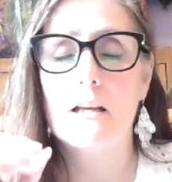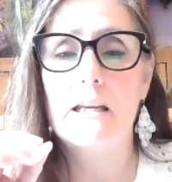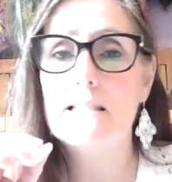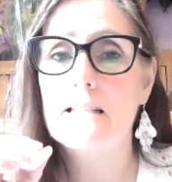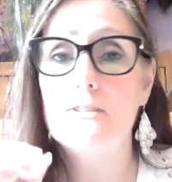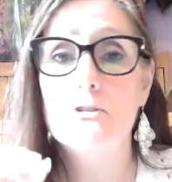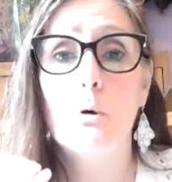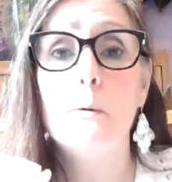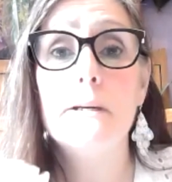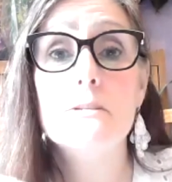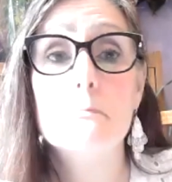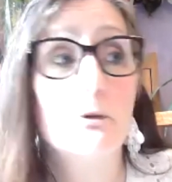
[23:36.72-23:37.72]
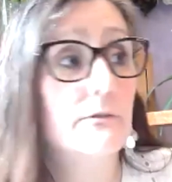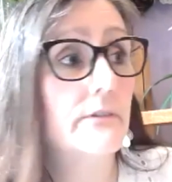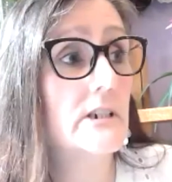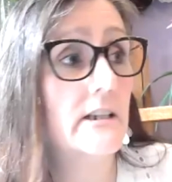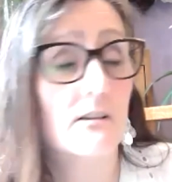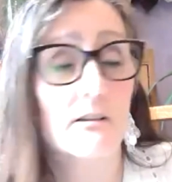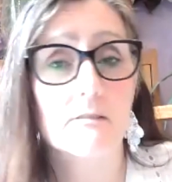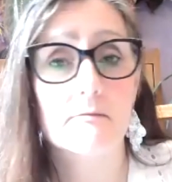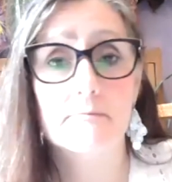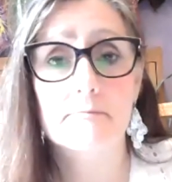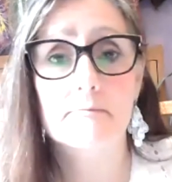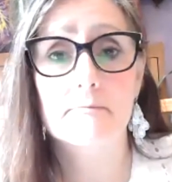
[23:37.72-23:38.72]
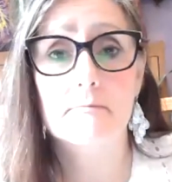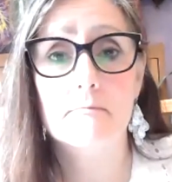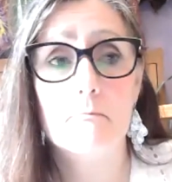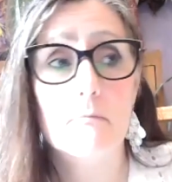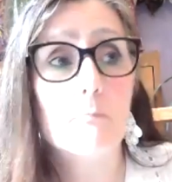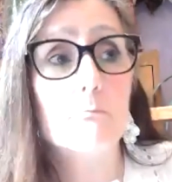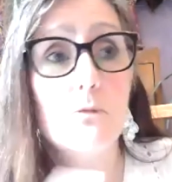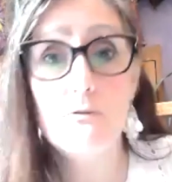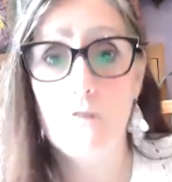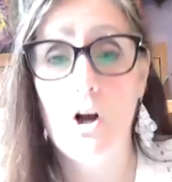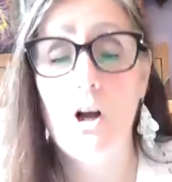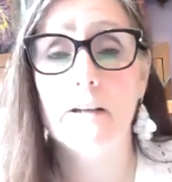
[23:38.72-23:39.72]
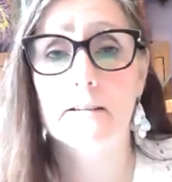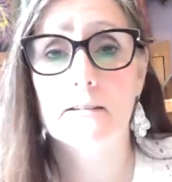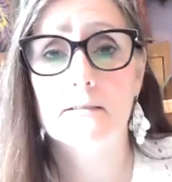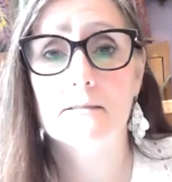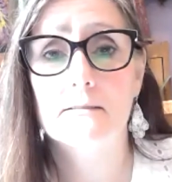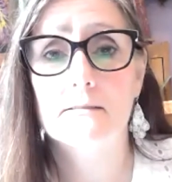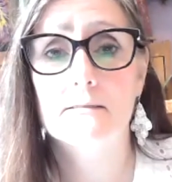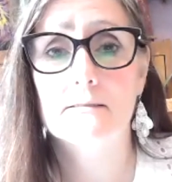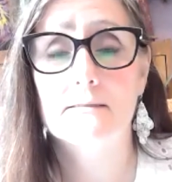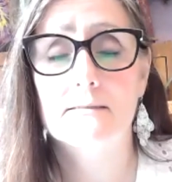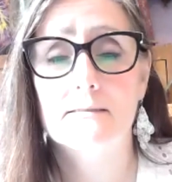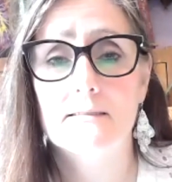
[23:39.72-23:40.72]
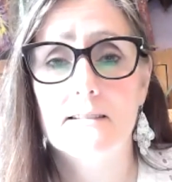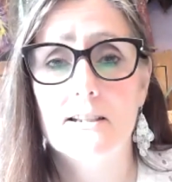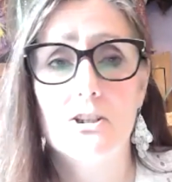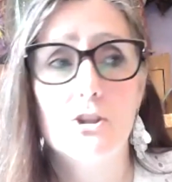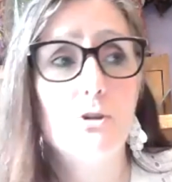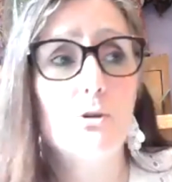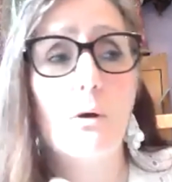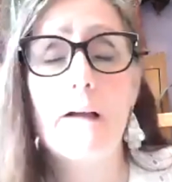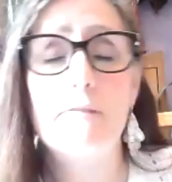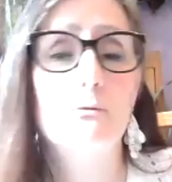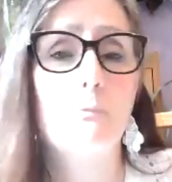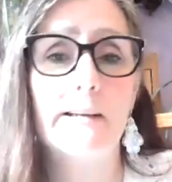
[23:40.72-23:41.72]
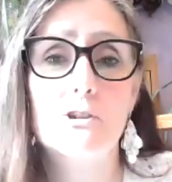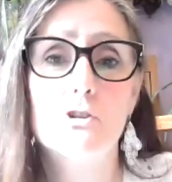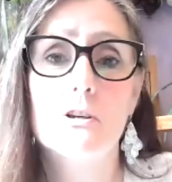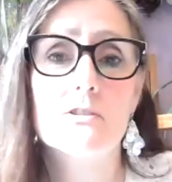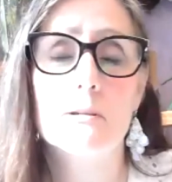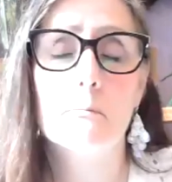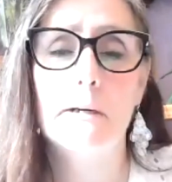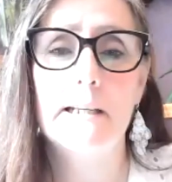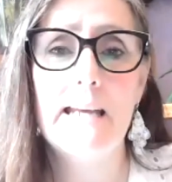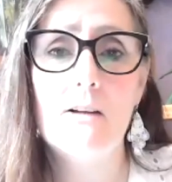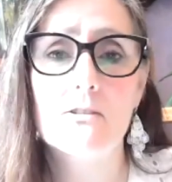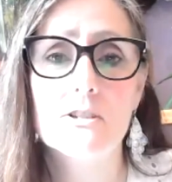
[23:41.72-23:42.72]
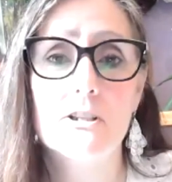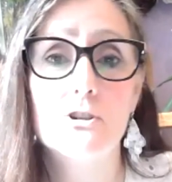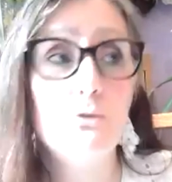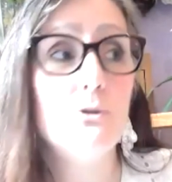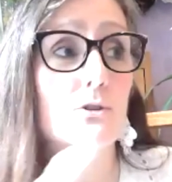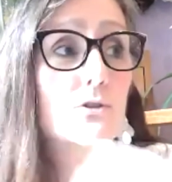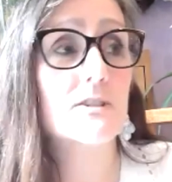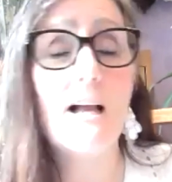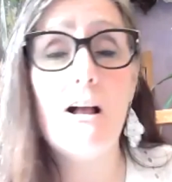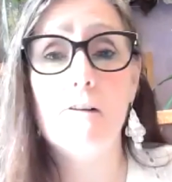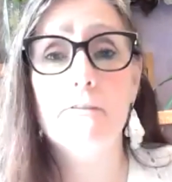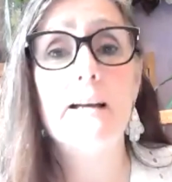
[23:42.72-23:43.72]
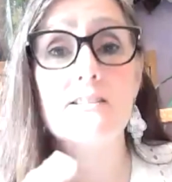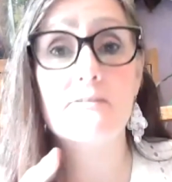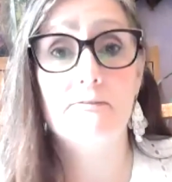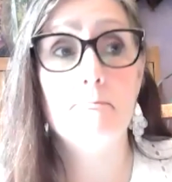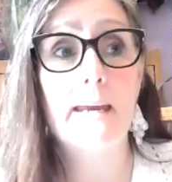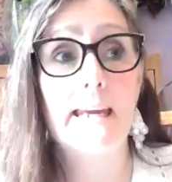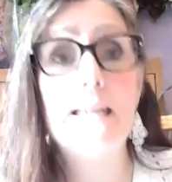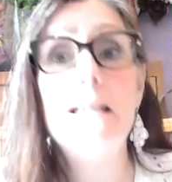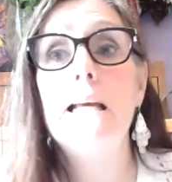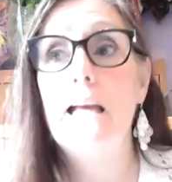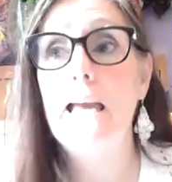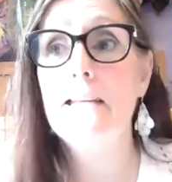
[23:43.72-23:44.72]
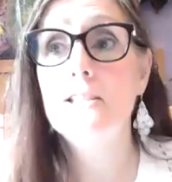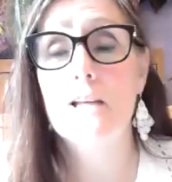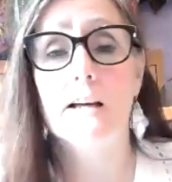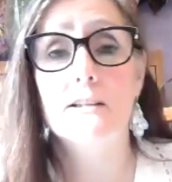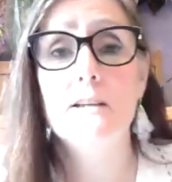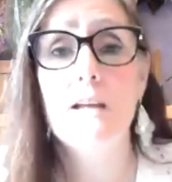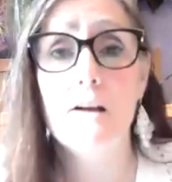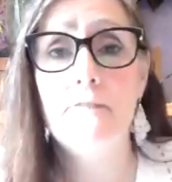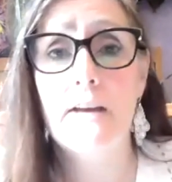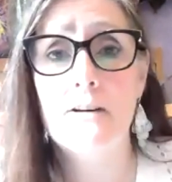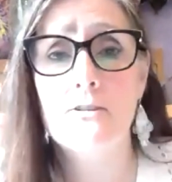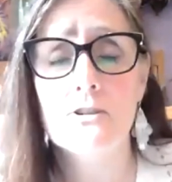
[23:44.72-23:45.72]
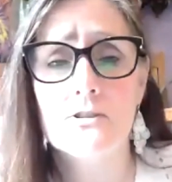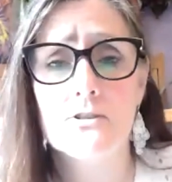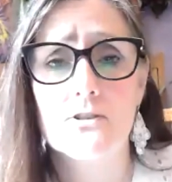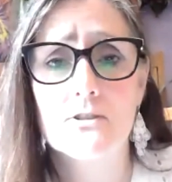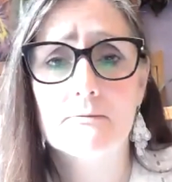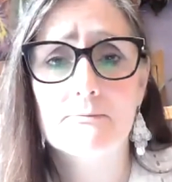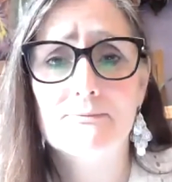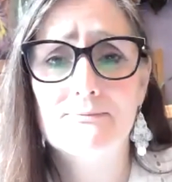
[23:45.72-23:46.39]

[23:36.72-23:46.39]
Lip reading: He said, nobody's perfect here. Move on. You don't have a right to judge somebody else because you yourself has made a ton of errors.